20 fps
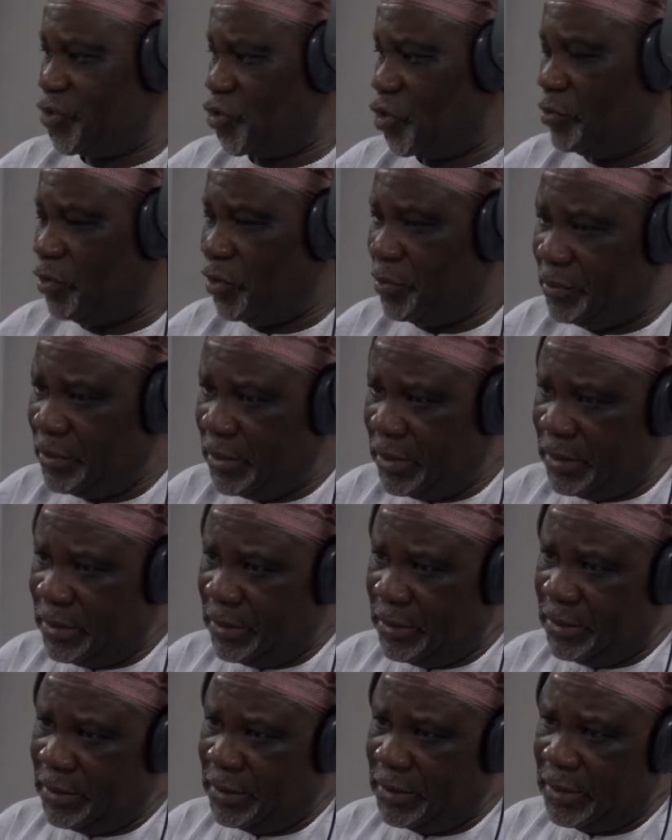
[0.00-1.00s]
some of
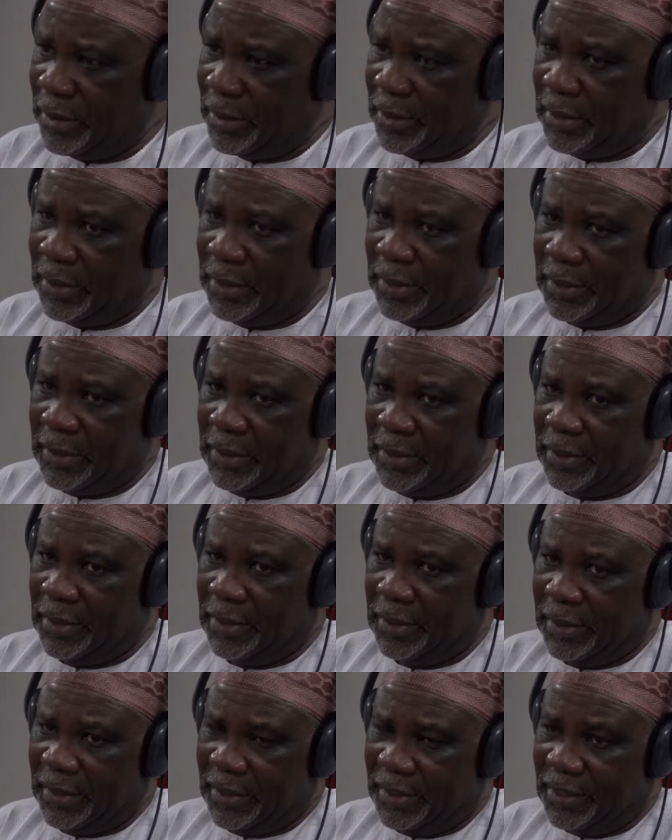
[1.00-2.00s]
the
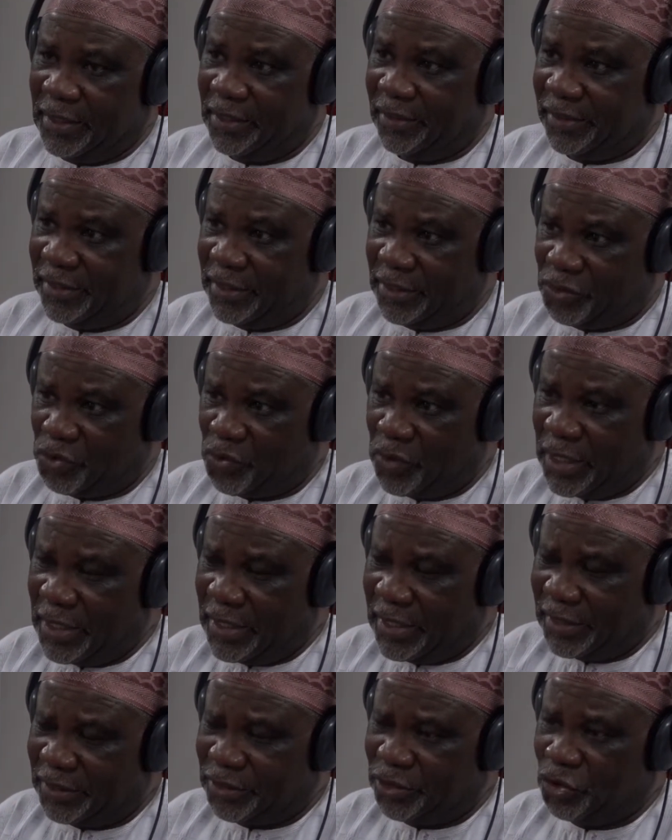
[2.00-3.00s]
areas where
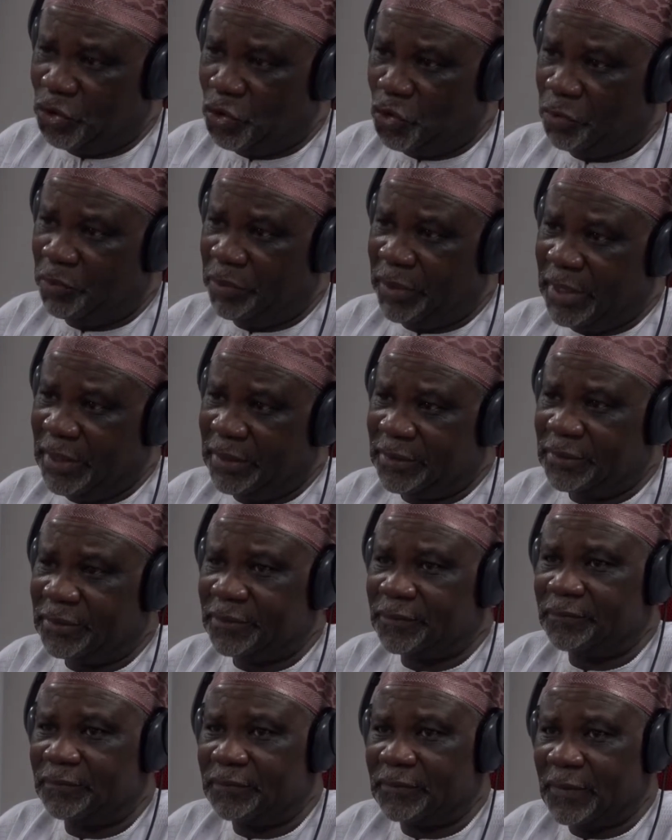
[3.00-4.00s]
election took
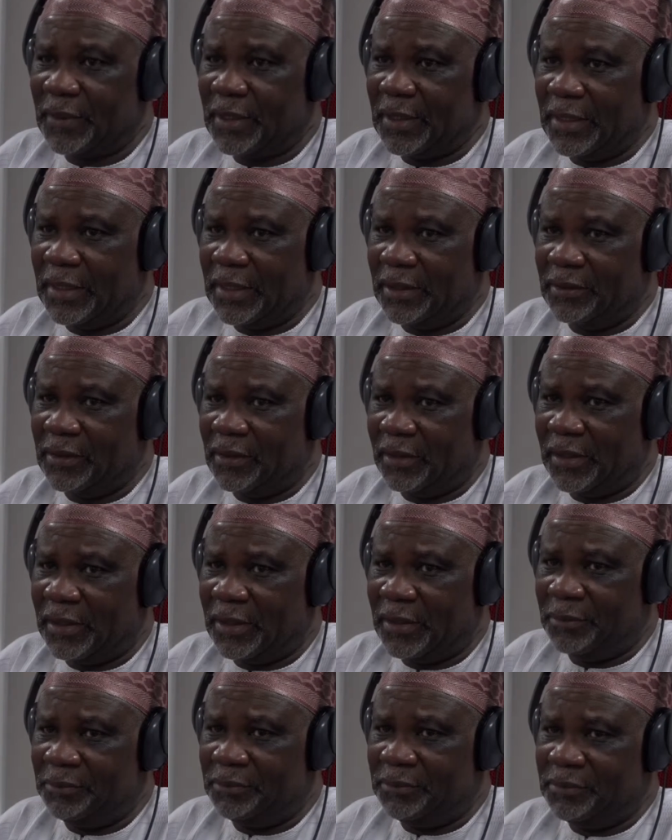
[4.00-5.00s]
place. There
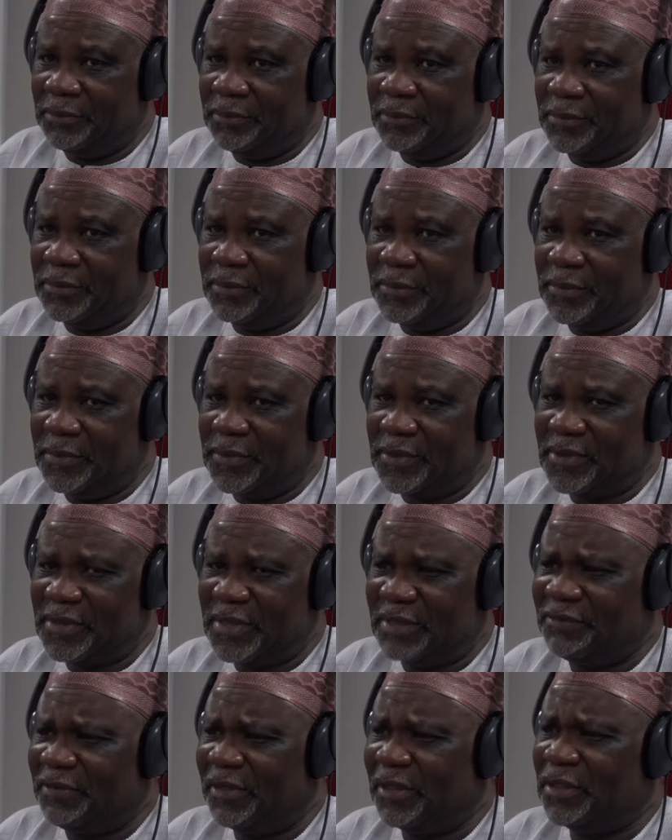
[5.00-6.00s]
are
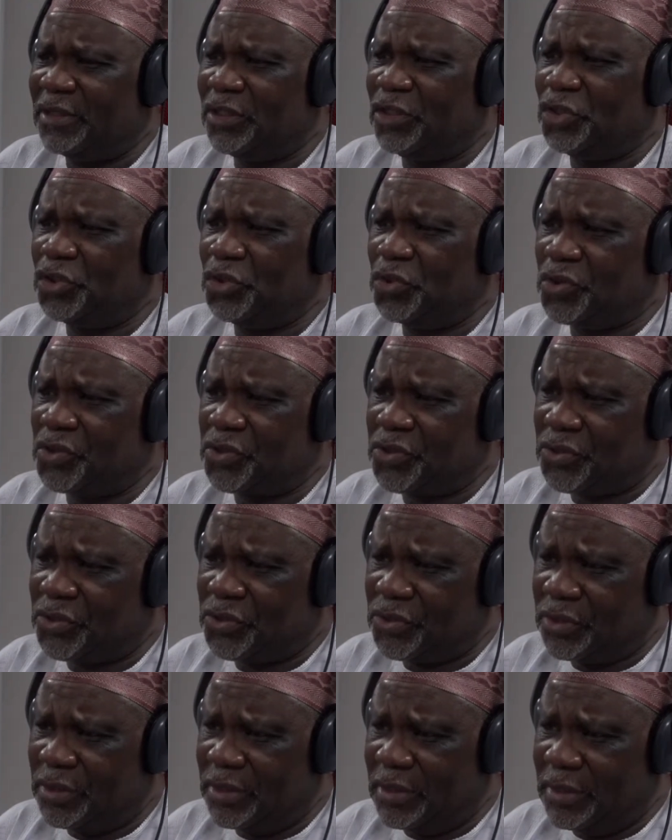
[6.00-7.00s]
several
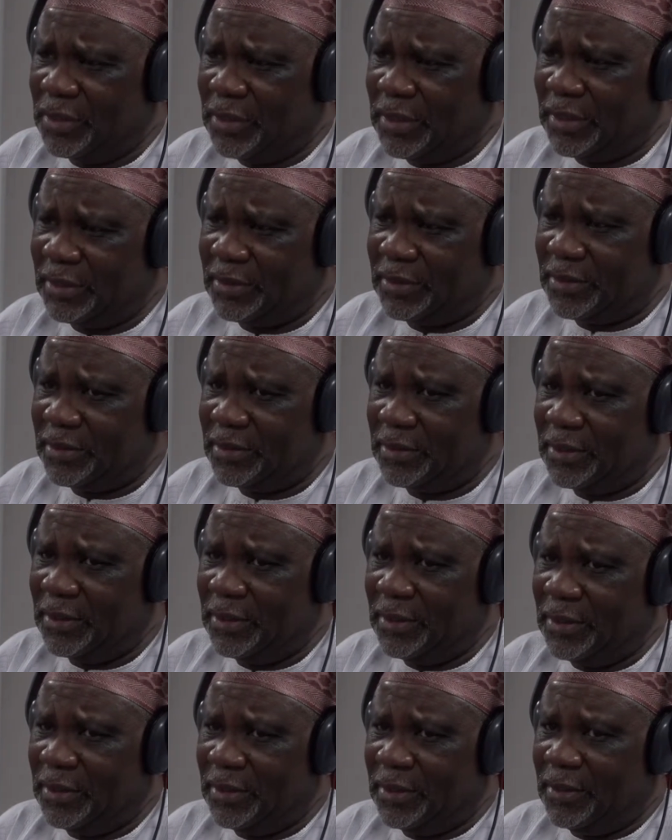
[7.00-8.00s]
issues that
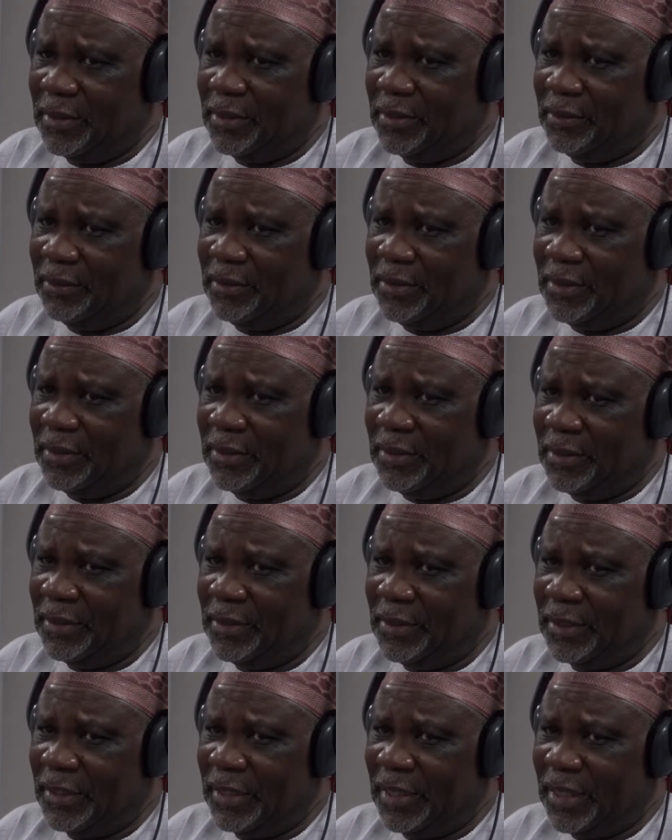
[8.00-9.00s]
the
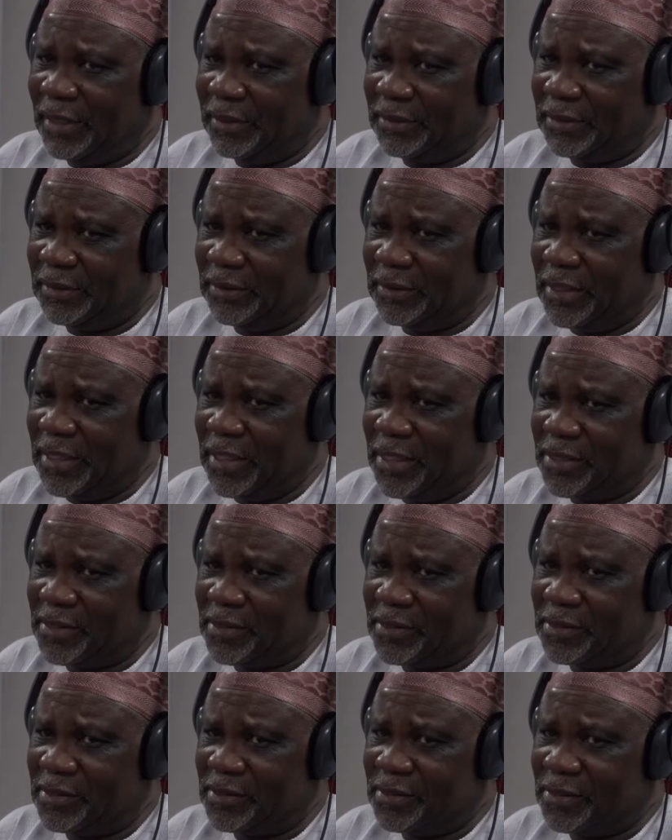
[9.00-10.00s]
election
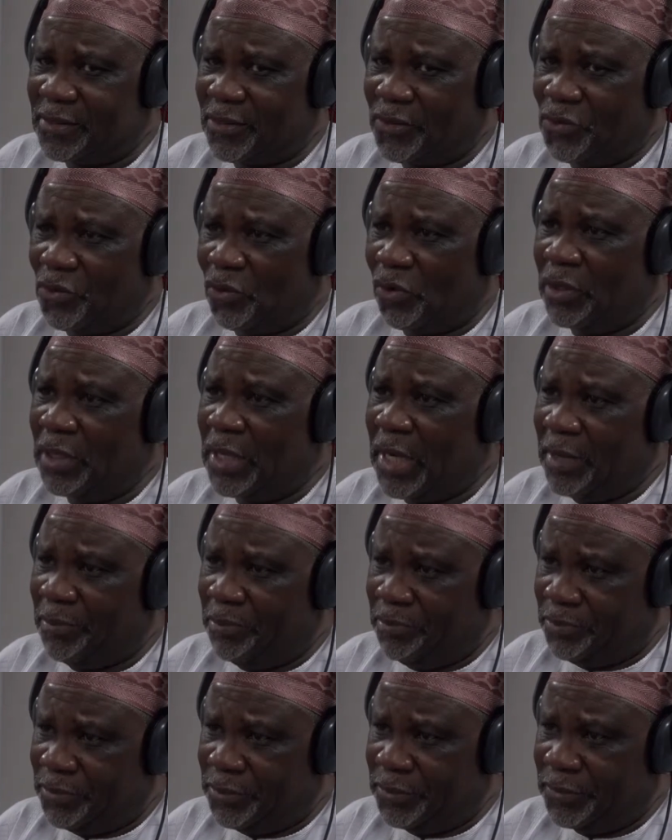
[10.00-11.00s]
has thrown
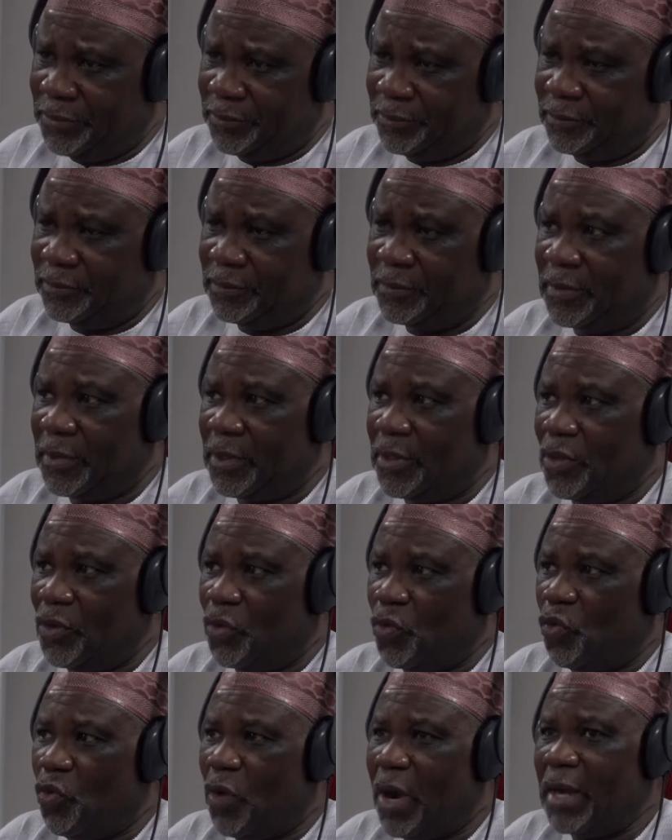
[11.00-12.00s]
up.
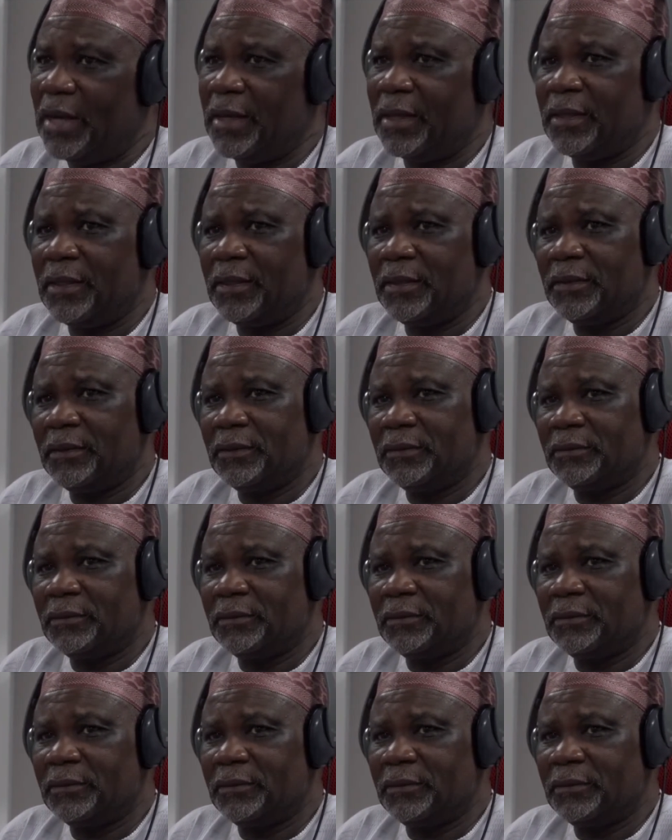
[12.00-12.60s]
One,